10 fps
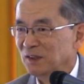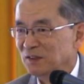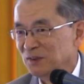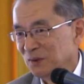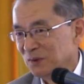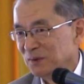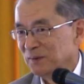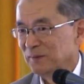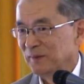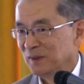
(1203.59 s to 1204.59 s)
So
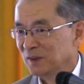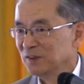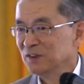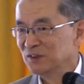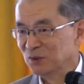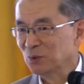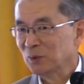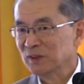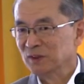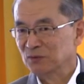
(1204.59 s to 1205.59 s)
it is no
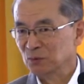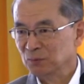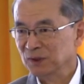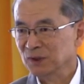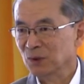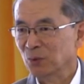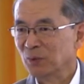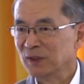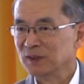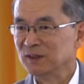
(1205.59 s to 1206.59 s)
wonder for me
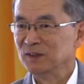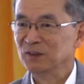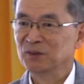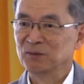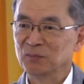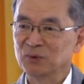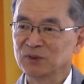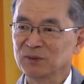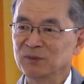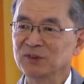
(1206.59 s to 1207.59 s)
why the
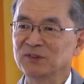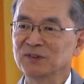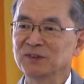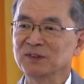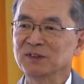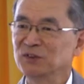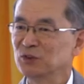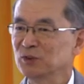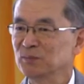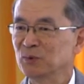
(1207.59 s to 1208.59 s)
Muslim is
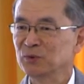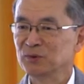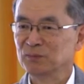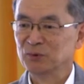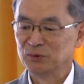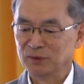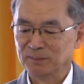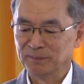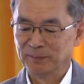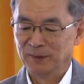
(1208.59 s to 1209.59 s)
extreme
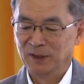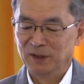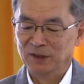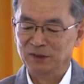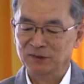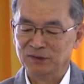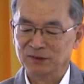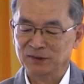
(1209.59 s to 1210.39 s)
Muslim is